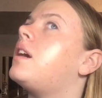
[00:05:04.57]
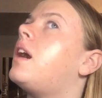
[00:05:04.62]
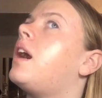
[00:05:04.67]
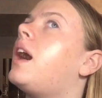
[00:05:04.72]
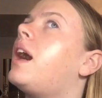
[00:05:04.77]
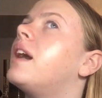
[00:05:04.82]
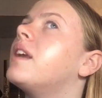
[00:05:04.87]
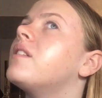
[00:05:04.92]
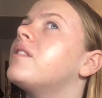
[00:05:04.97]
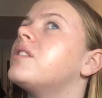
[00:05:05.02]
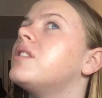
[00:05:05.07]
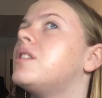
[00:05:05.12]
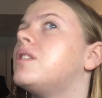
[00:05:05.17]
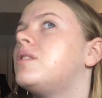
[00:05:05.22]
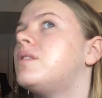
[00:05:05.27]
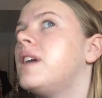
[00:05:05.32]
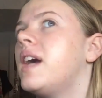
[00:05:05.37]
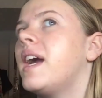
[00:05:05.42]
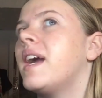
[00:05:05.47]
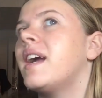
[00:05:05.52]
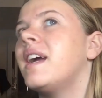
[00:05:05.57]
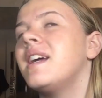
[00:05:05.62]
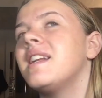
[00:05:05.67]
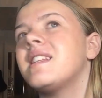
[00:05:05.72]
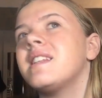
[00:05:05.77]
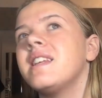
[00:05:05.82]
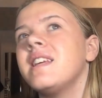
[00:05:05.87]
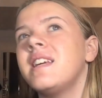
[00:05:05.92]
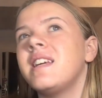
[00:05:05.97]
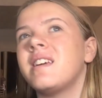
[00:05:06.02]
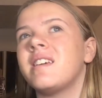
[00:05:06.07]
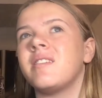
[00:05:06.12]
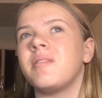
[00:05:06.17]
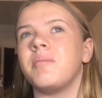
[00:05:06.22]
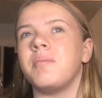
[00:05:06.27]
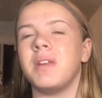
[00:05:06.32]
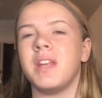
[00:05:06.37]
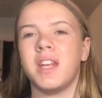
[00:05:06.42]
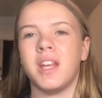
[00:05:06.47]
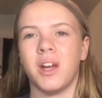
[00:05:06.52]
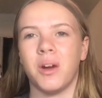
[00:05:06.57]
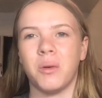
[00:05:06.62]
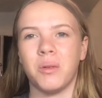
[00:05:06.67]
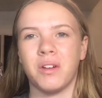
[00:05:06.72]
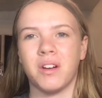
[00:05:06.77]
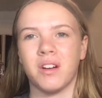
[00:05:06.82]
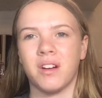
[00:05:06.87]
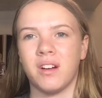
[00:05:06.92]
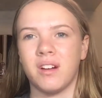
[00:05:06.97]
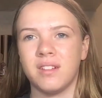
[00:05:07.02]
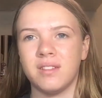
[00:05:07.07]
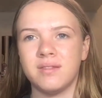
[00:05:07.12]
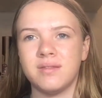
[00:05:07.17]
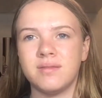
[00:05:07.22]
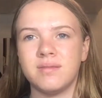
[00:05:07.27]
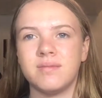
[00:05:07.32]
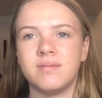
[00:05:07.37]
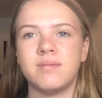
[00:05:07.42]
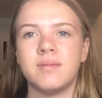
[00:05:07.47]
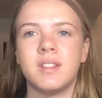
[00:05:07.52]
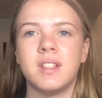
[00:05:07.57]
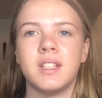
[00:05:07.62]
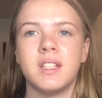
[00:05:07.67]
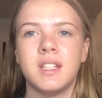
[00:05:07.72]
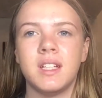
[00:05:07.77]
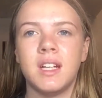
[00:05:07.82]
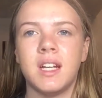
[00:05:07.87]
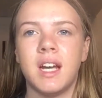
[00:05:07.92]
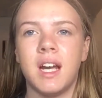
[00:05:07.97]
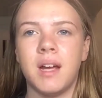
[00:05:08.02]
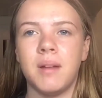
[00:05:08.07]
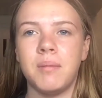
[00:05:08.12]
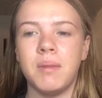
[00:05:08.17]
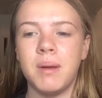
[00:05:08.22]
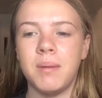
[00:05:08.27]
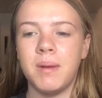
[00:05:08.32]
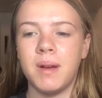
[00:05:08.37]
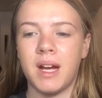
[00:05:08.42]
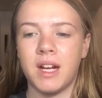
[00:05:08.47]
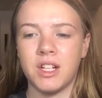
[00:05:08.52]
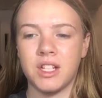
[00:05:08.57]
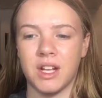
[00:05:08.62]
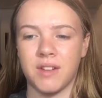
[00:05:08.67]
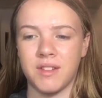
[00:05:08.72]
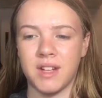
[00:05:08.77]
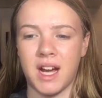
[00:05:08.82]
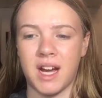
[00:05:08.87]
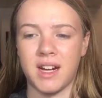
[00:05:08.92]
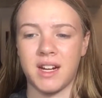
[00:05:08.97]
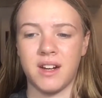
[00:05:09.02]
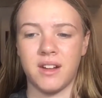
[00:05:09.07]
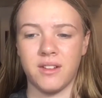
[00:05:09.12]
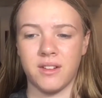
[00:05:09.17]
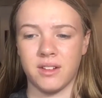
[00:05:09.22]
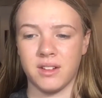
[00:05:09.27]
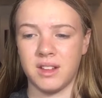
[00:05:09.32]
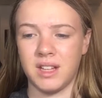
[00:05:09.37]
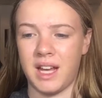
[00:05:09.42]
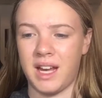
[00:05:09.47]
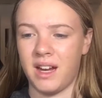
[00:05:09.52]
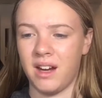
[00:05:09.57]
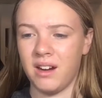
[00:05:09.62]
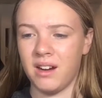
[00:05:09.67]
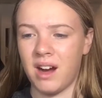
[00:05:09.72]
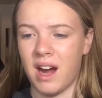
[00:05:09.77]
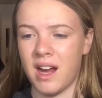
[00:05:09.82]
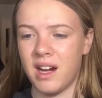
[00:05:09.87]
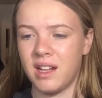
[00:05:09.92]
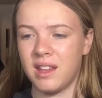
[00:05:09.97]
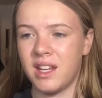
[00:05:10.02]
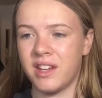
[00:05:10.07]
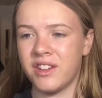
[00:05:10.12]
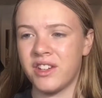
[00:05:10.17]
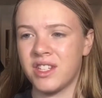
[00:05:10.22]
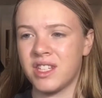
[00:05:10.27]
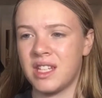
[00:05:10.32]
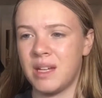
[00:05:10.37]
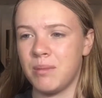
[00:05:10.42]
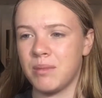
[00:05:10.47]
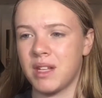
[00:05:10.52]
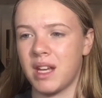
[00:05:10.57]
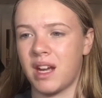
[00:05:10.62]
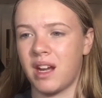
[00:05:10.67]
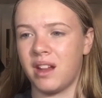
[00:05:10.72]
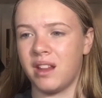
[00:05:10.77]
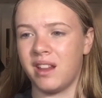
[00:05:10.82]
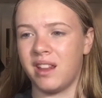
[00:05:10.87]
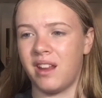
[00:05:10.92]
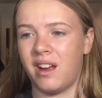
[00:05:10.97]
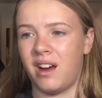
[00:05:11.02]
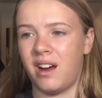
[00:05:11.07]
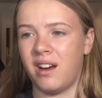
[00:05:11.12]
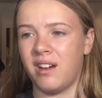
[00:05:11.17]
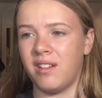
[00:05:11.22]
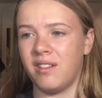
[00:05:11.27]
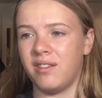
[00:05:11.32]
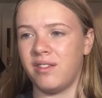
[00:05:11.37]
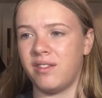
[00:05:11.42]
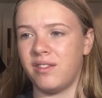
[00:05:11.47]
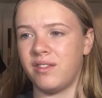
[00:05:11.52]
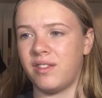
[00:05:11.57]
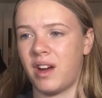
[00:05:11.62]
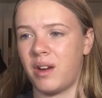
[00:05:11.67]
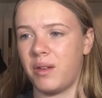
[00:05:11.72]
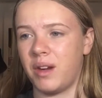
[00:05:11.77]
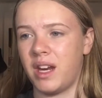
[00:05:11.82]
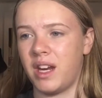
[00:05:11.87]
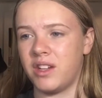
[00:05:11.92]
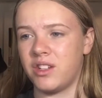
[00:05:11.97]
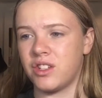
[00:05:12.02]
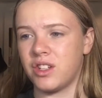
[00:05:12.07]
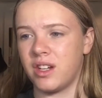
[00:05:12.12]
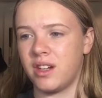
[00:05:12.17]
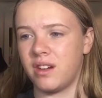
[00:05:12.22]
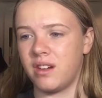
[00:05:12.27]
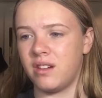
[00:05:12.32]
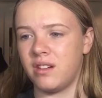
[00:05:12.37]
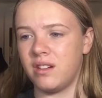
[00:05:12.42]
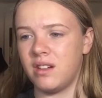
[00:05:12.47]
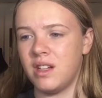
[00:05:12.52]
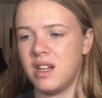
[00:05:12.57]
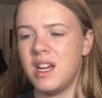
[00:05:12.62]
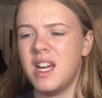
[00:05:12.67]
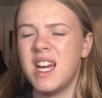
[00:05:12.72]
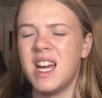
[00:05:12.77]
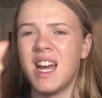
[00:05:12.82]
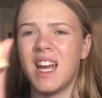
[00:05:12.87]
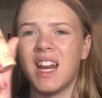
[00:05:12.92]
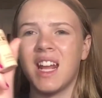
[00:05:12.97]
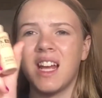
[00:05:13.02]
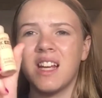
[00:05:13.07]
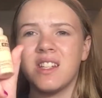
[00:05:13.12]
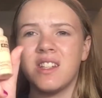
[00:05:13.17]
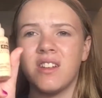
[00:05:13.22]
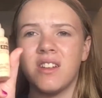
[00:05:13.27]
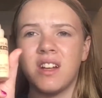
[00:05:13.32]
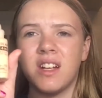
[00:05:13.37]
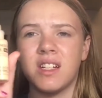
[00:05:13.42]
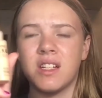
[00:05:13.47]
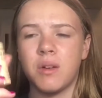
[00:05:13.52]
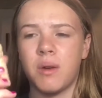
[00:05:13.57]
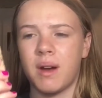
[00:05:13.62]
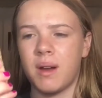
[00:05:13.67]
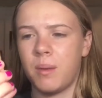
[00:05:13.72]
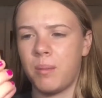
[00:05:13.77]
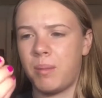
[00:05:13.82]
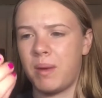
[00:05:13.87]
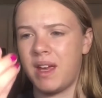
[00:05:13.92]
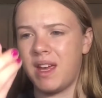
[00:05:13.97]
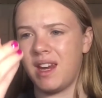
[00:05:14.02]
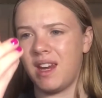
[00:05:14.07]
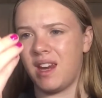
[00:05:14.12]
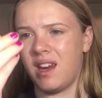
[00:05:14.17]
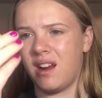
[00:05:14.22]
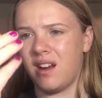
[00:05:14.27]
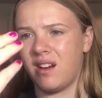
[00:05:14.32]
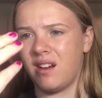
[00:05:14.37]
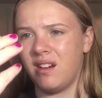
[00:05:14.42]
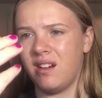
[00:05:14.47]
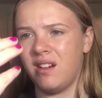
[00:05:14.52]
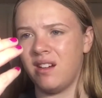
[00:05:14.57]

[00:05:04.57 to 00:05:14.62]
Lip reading: I don't know. It's like mediocre. And maybe I just have to add another layer. That just seems like a lot of foundation. And I guess there is quite a bit in here.